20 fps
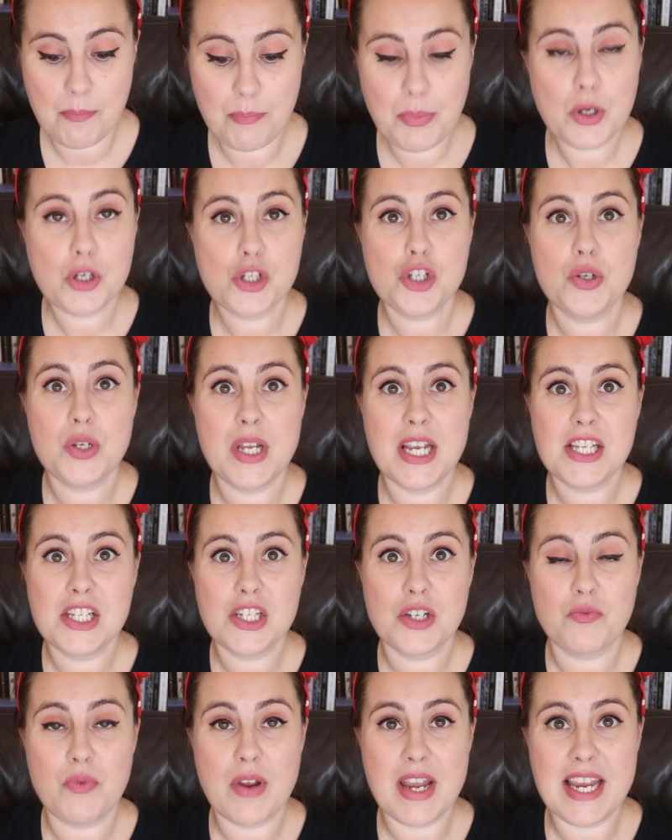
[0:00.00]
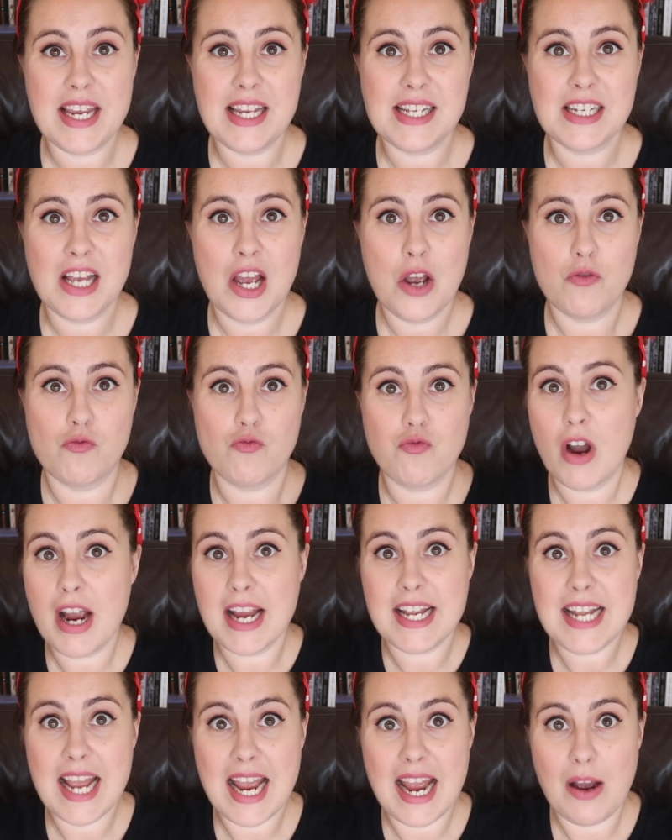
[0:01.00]
books you need to read
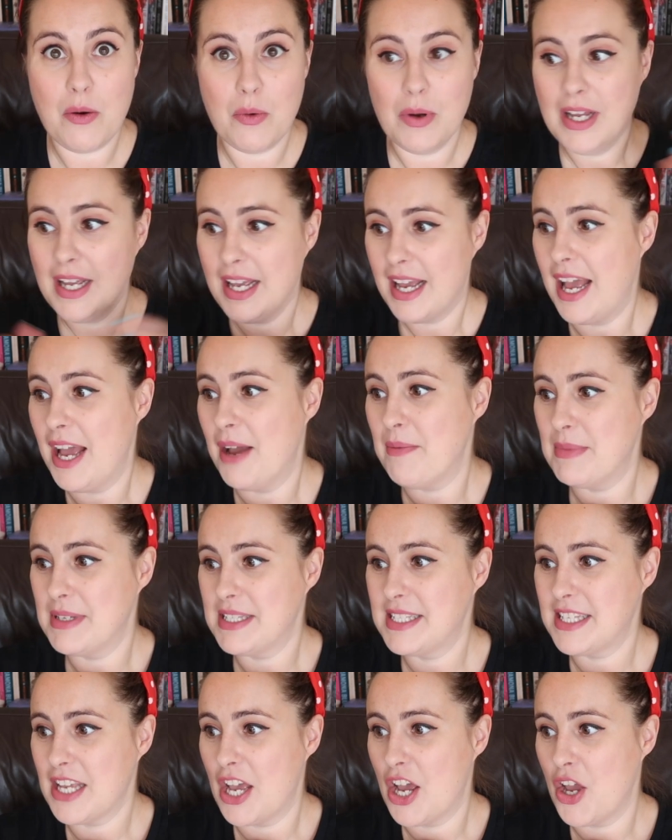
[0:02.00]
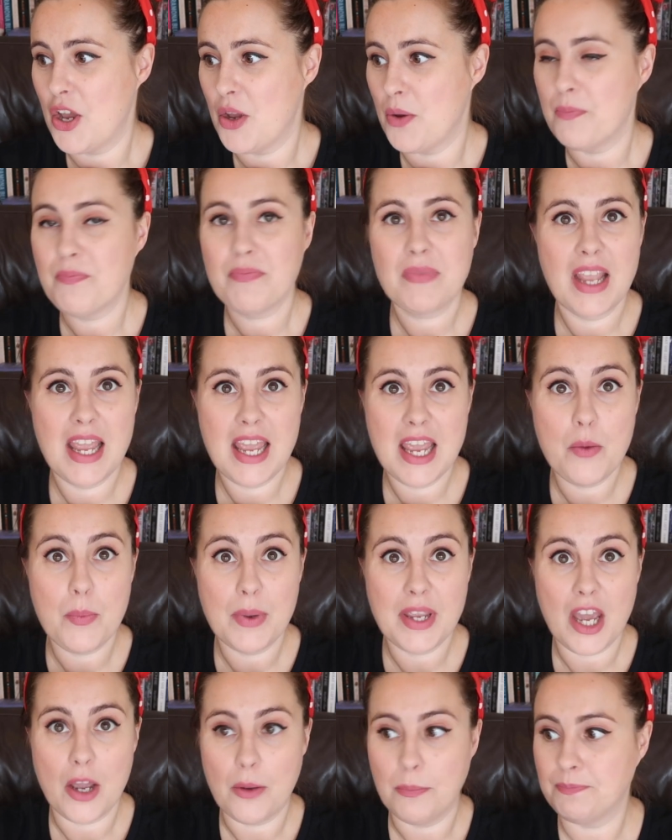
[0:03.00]
right now. So here
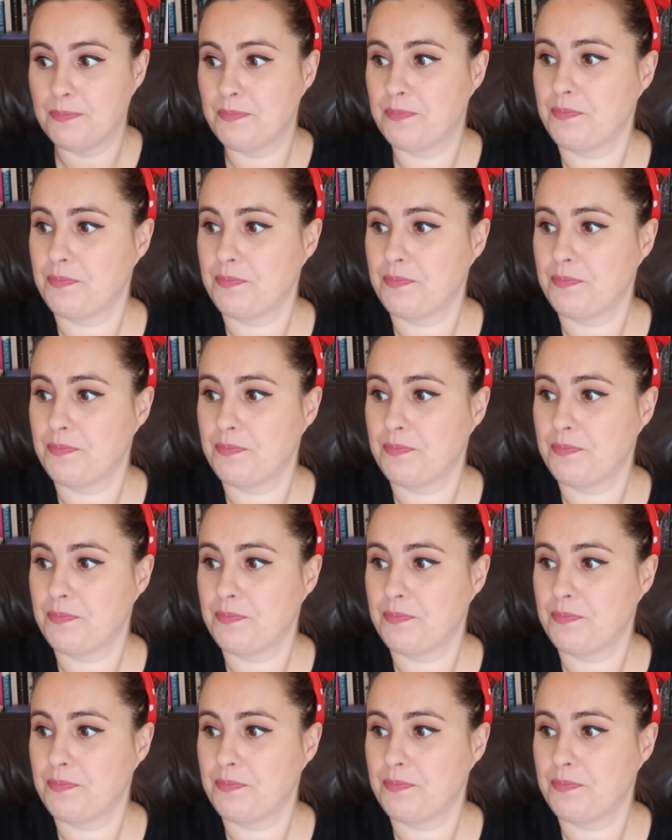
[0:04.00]
we go.